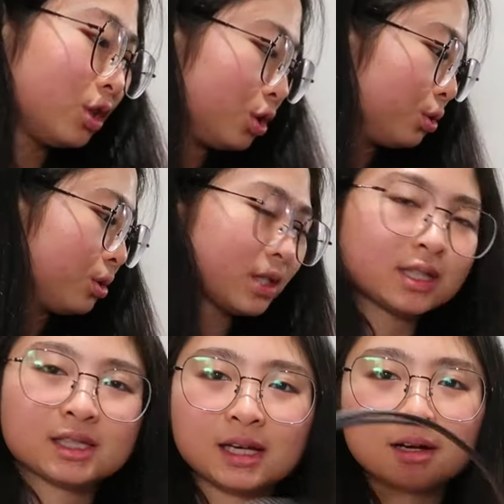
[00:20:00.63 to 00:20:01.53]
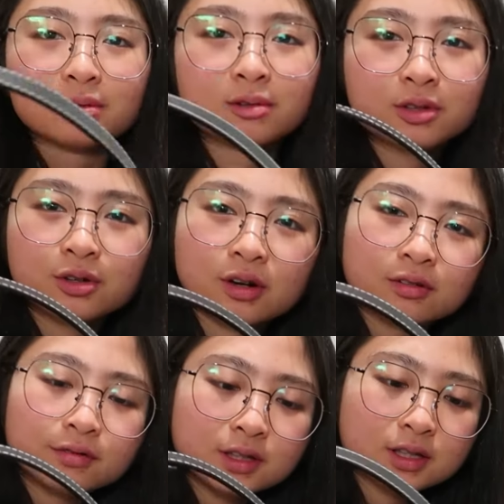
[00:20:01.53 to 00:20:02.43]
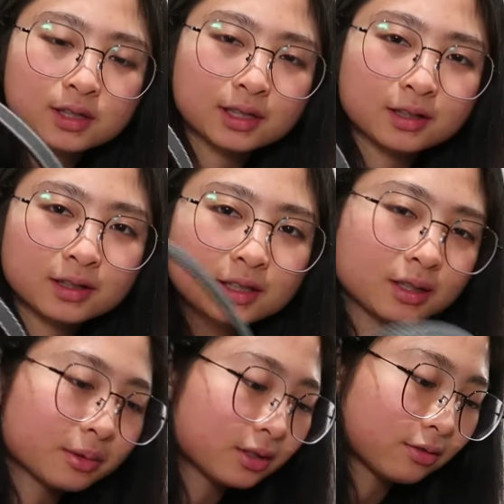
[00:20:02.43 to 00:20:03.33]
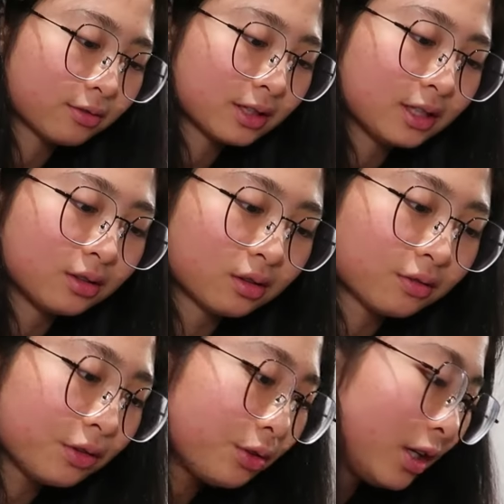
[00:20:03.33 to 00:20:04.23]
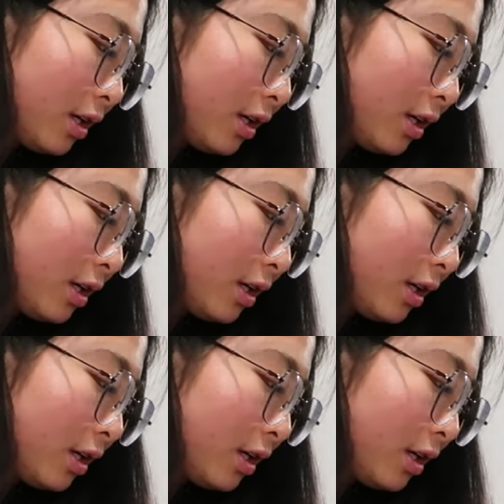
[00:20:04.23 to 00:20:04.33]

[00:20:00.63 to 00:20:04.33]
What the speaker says: to style your outfit, so I thought this was really useful.